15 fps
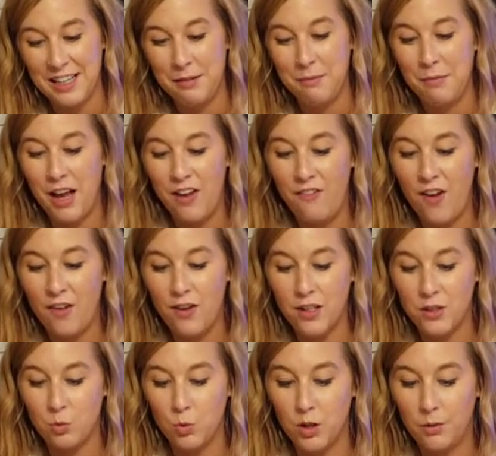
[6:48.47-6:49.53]
My
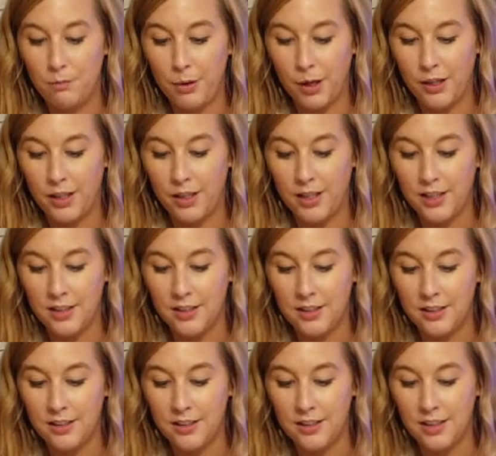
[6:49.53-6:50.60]
favorite's wood burning.
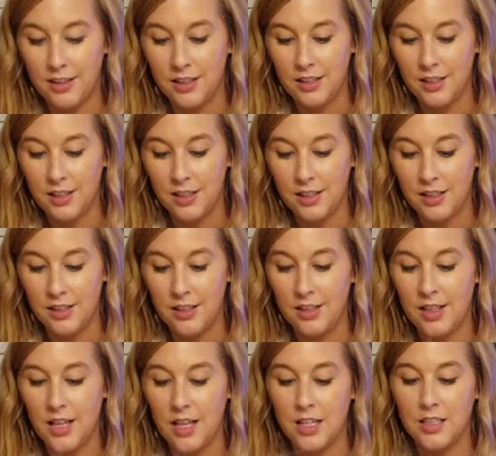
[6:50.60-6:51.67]

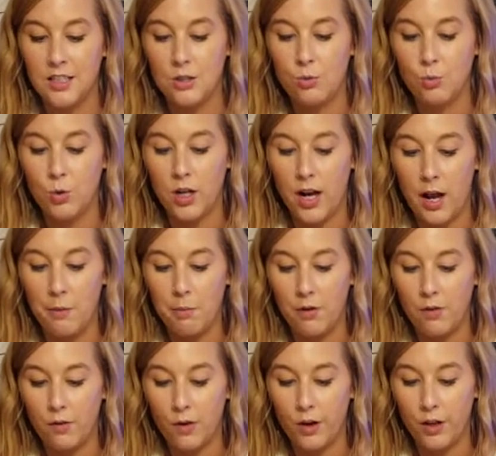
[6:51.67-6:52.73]
And that's what I
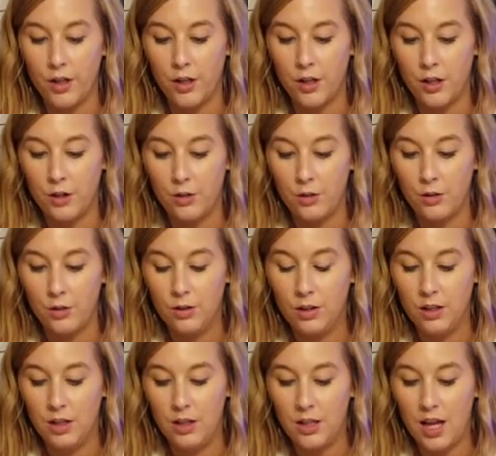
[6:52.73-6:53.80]
prefer to do.
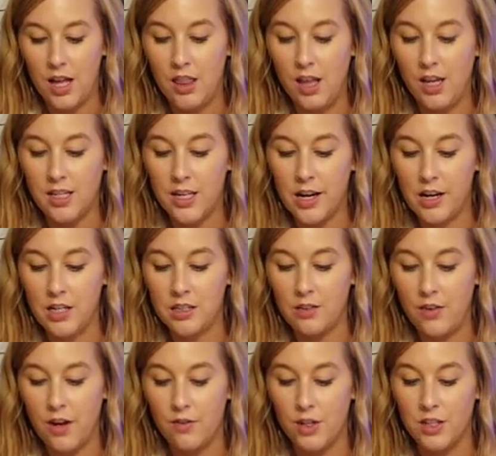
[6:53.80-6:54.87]
I think Tara's
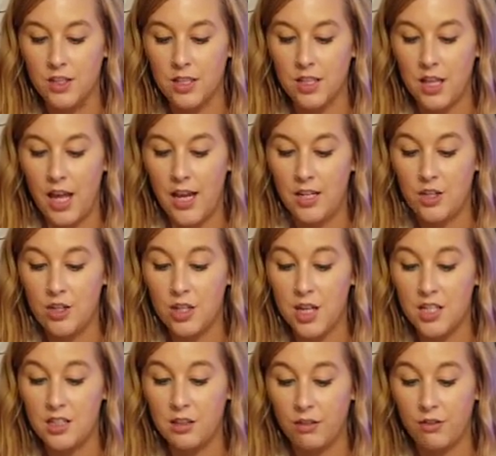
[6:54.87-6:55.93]
favorite's clay. She
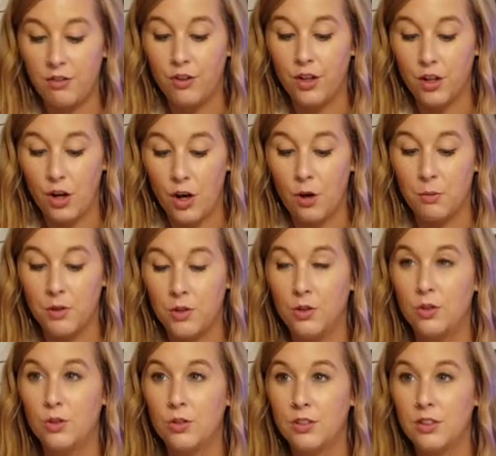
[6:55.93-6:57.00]
does
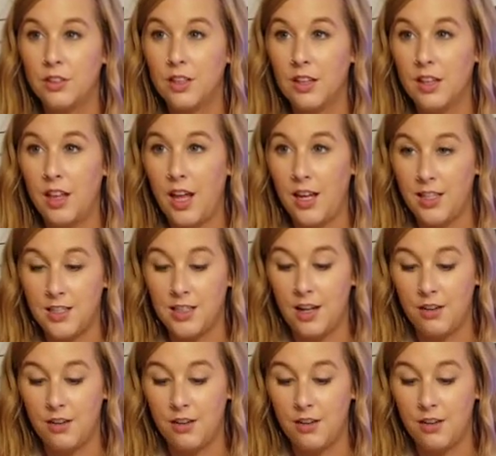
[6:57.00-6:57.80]
phenomenal clay stuff.